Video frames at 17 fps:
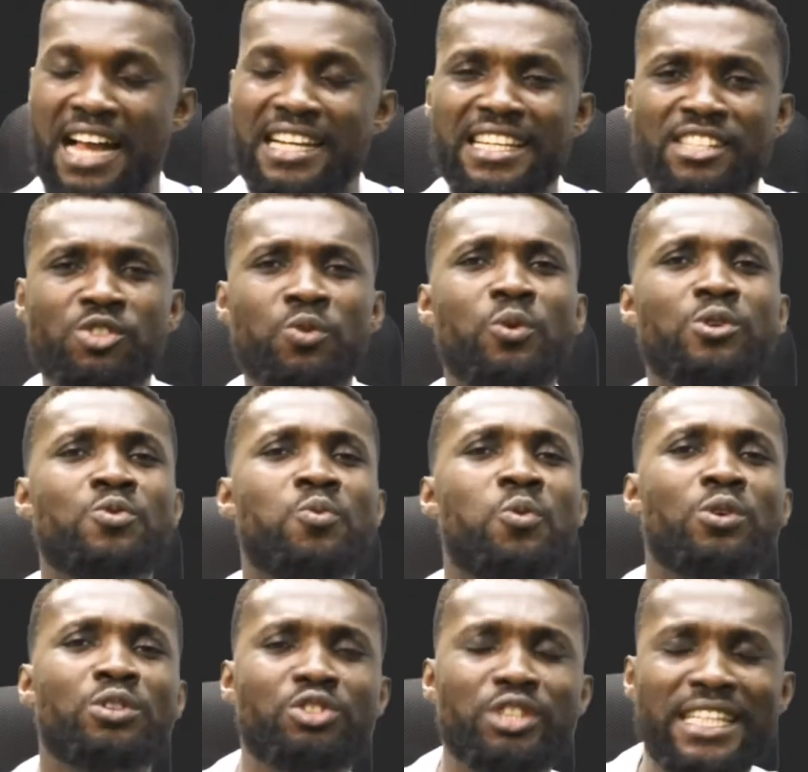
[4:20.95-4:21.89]
and then she was
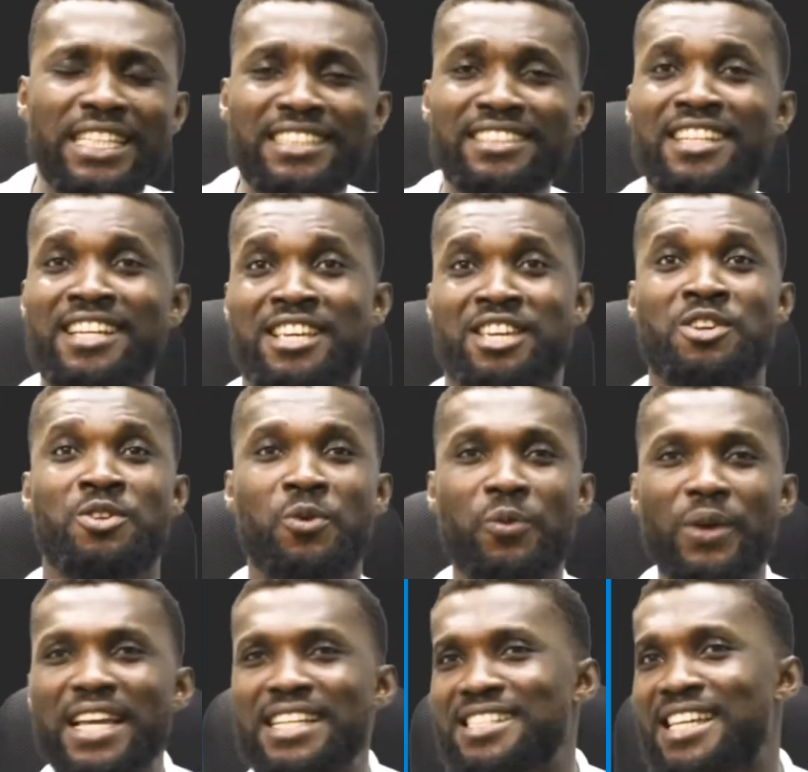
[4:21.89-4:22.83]
wandering, you know,